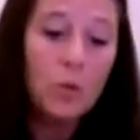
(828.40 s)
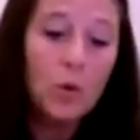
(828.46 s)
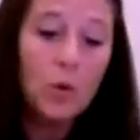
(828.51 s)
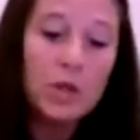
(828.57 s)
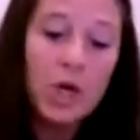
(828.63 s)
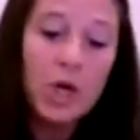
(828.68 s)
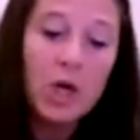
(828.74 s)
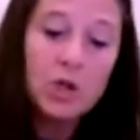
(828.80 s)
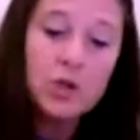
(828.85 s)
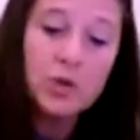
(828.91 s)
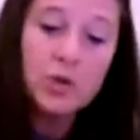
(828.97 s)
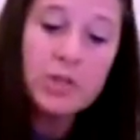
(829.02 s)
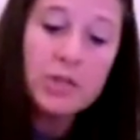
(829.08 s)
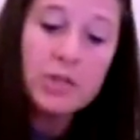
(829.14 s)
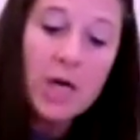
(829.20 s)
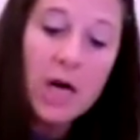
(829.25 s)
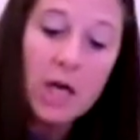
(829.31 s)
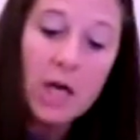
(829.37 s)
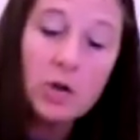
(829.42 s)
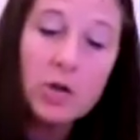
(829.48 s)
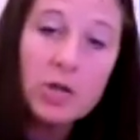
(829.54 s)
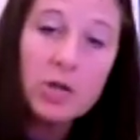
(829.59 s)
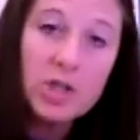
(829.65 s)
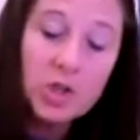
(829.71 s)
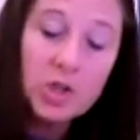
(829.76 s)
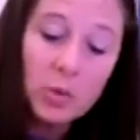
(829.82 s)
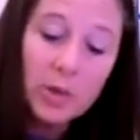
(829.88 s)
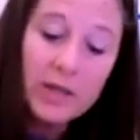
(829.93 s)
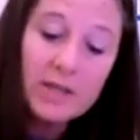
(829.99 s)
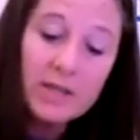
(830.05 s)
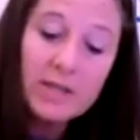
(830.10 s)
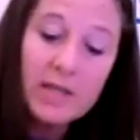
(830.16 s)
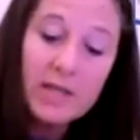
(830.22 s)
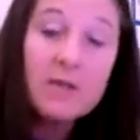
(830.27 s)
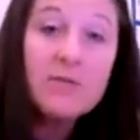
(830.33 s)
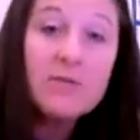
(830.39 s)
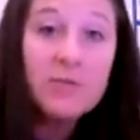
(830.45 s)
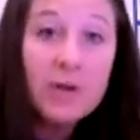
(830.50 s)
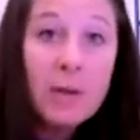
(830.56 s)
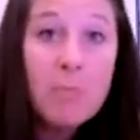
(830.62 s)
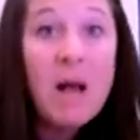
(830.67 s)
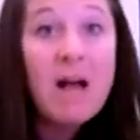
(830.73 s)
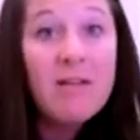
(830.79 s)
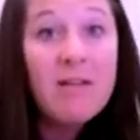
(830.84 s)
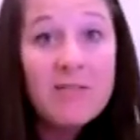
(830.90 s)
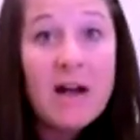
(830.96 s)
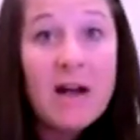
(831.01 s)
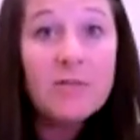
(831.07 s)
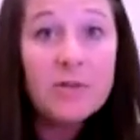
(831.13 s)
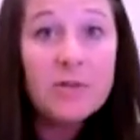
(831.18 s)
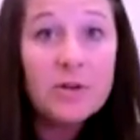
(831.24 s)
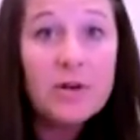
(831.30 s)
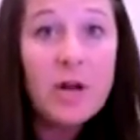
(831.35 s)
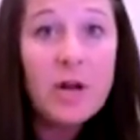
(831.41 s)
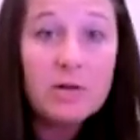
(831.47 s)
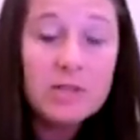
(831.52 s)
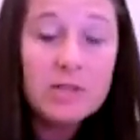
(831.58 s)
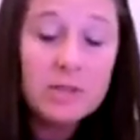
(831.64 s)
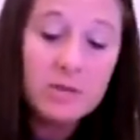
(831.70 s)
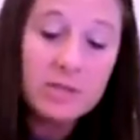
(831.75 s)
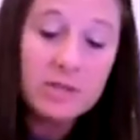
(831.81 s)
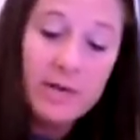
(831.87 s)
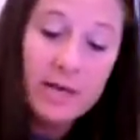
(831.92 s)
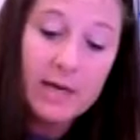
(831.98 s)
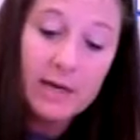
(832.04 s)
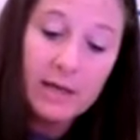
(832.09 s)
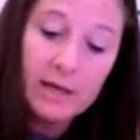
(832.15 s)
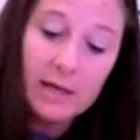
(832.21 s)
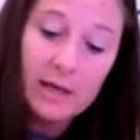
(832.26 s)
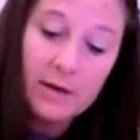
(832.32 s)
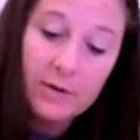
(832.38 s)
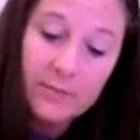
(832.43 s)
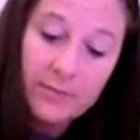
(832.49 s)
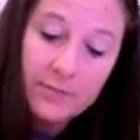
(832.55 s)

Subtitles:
$100.20 from my $500 that was in my account.